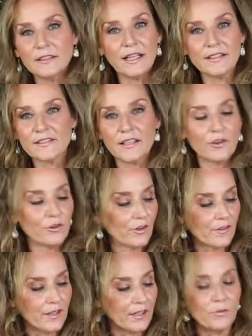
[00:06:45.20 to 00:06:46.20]
Southern
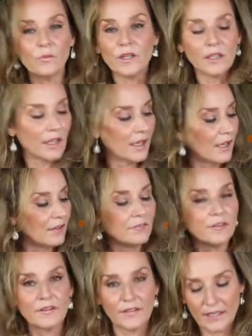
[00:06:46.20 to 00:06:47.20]
thing. We love
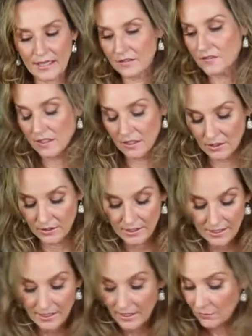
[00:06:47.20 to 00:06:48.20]
the cast iron.
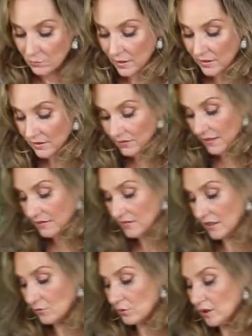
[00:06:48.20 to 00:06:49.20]
And one of the things that
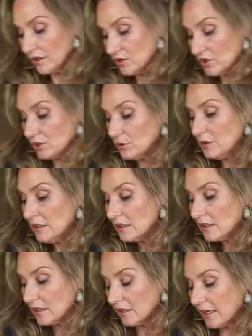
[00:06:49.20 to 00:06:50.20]
I really do
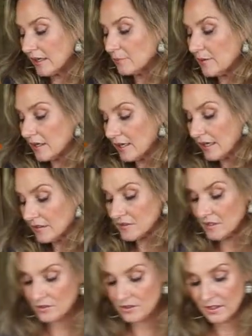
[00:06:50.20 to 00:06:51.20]
like about a cast
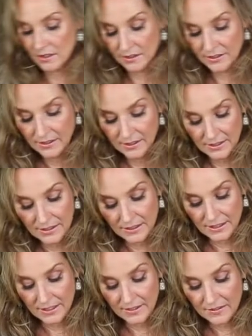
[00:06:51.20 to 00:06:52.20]
iron skillet
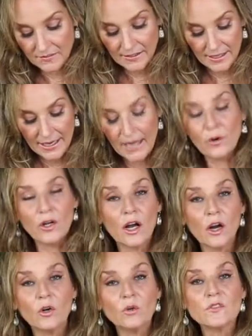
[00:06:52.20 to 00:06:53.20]
is how it
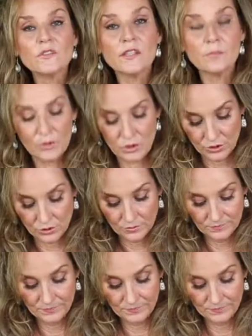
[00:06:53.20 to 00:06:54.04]
holds temperature.